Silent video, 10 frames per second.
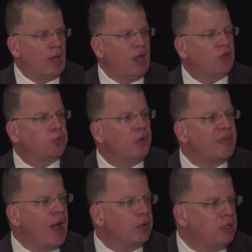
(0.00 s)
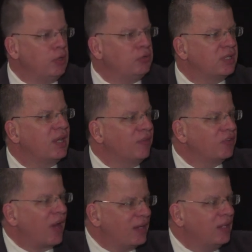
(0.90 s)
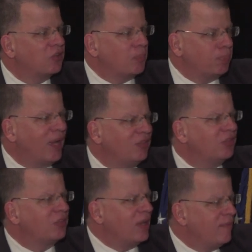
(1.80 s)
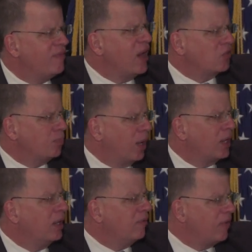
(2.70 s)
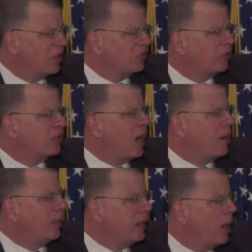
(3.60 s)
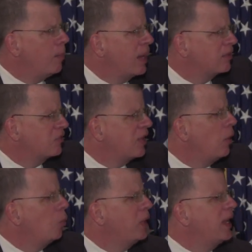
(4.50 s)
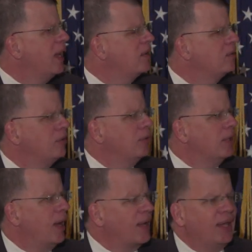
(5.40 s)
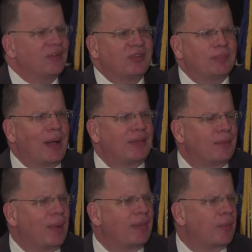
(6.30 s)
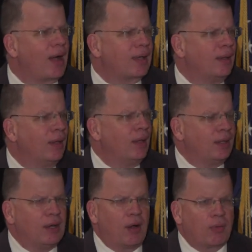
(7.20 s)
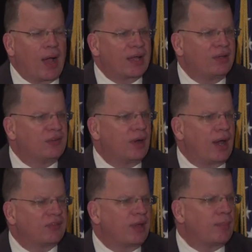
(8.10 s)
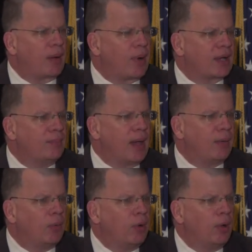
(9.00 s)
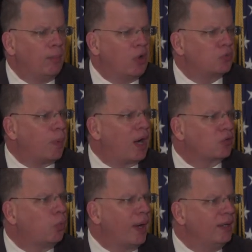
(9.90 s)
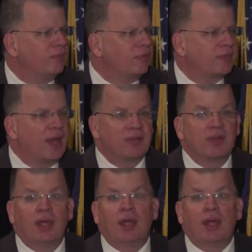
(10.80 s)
is without you to give us ideas and places to invest money, invest our time, and help make the sale, we can't do it. I can't sit by there by the rocking chair outside my Rocky Mount post box waiting for things